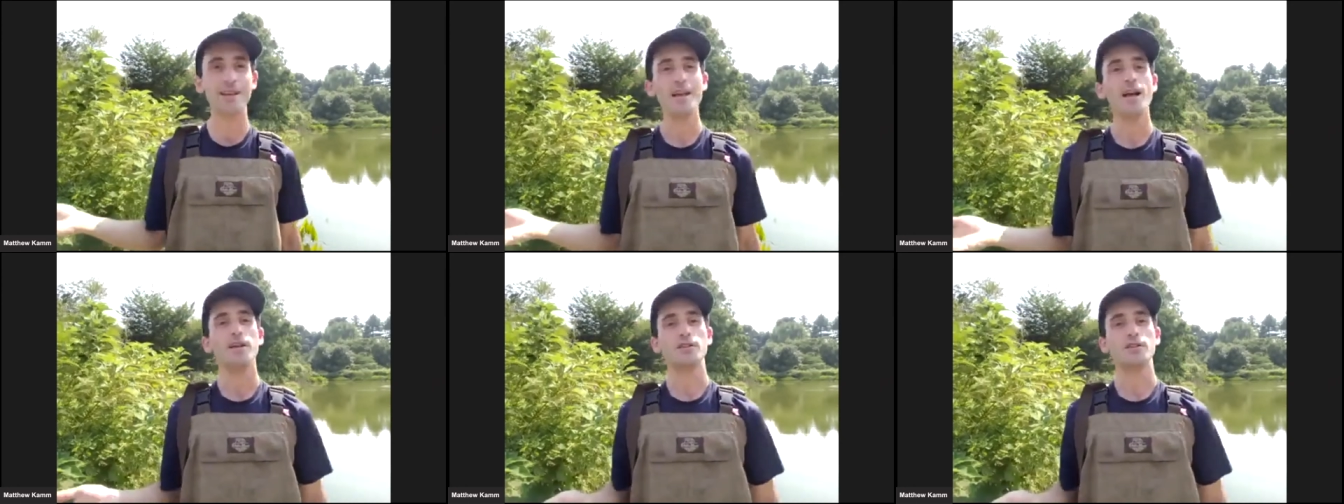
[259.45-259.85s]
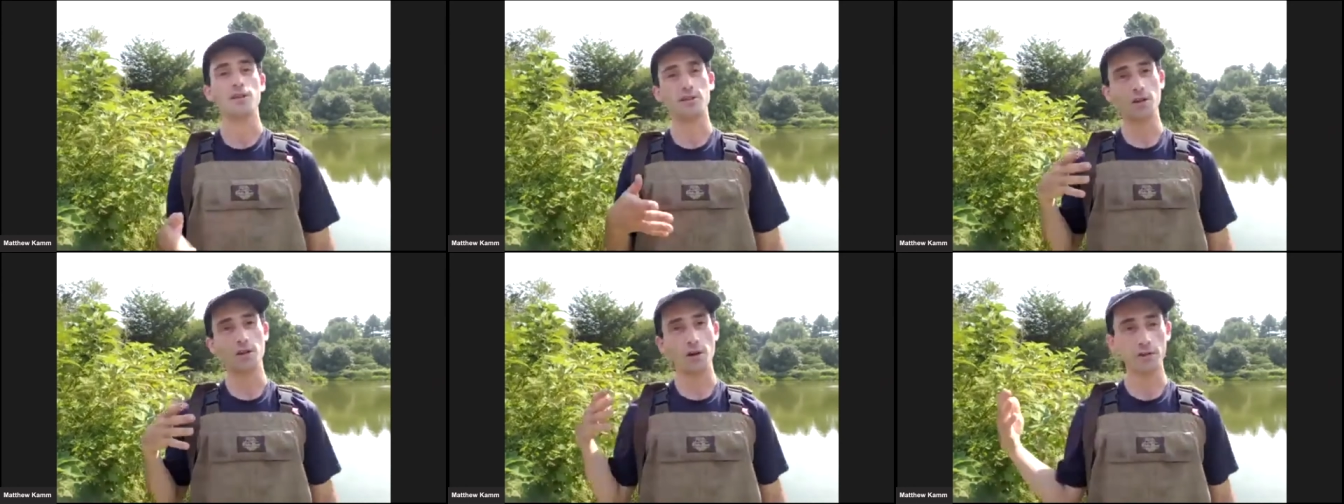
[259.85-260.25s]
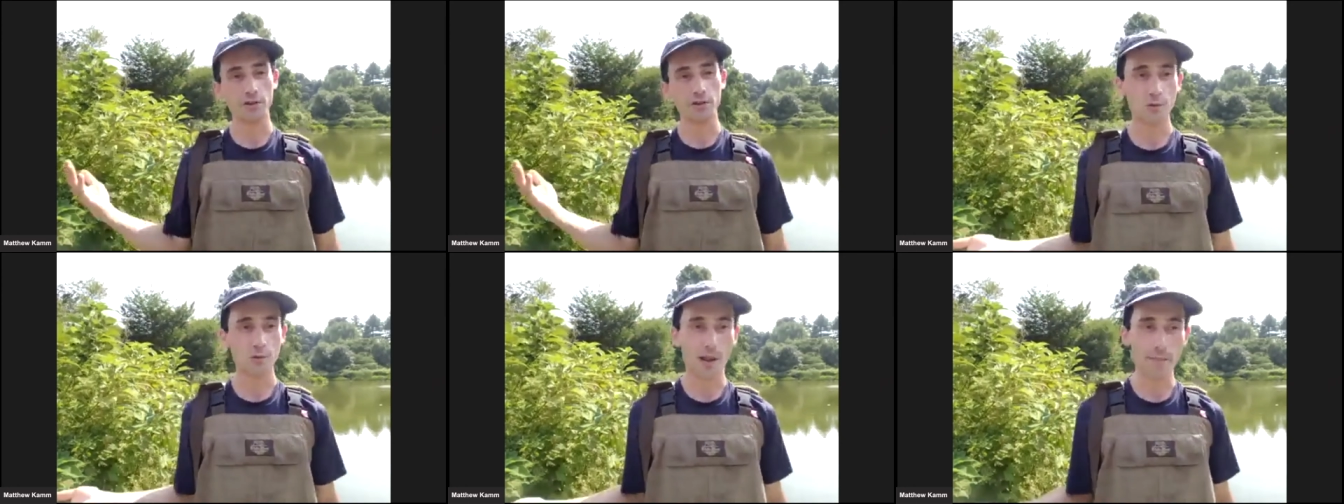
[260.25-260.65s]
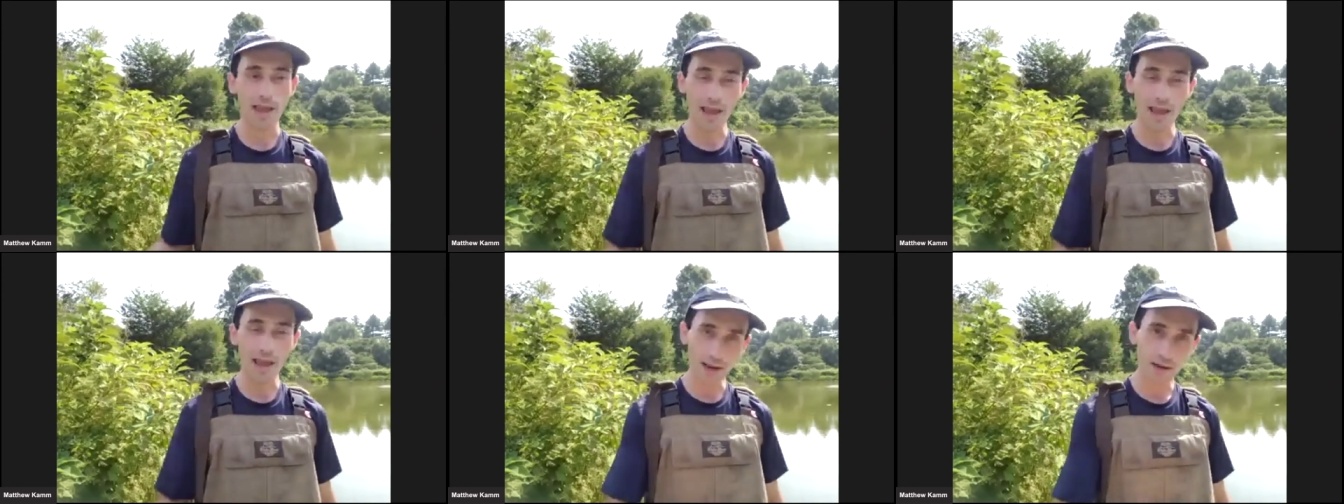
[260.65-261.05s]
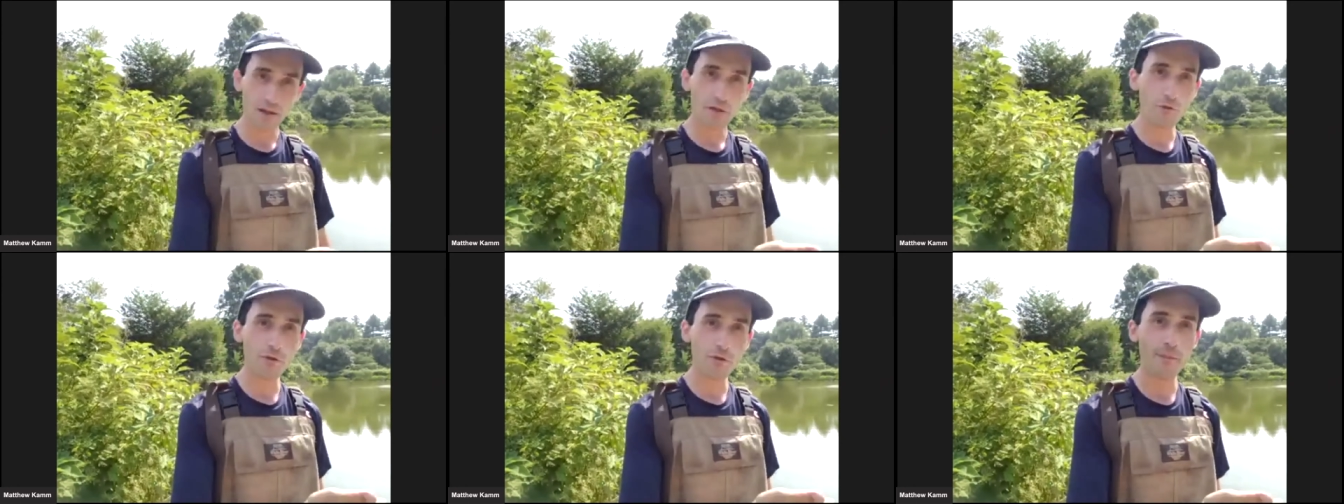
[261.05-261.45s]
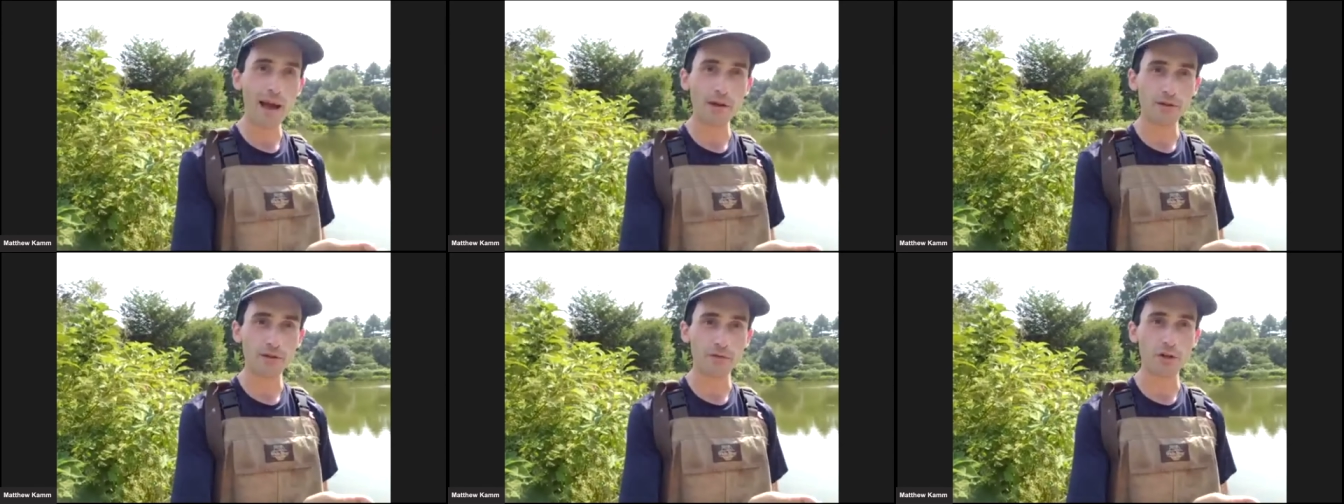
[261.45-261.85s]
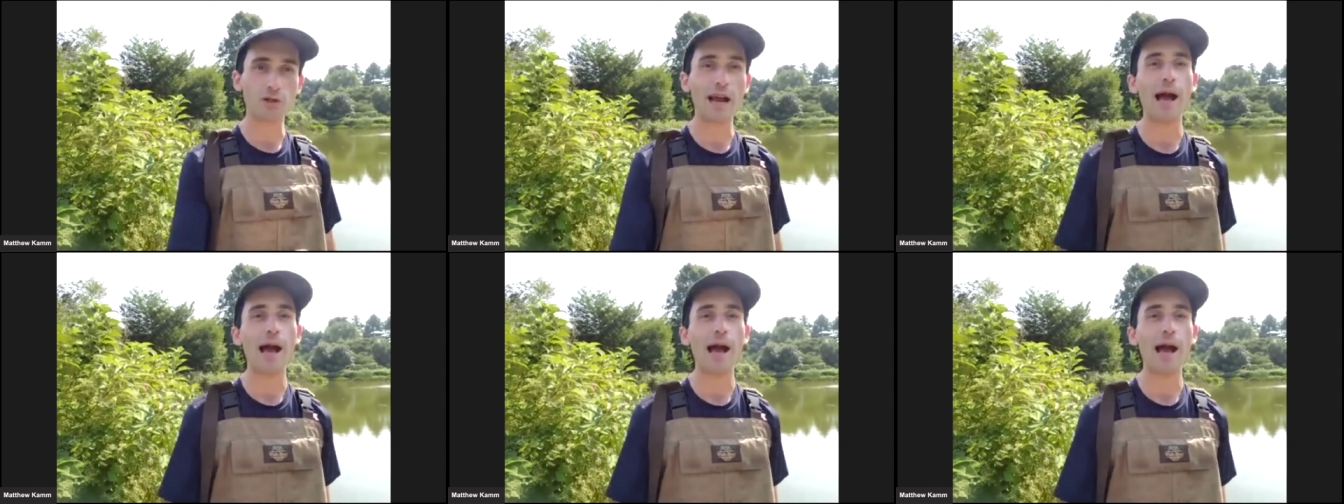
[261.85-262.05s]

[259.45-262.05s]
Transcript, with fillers: So the turtles swim in through the mouth of the trap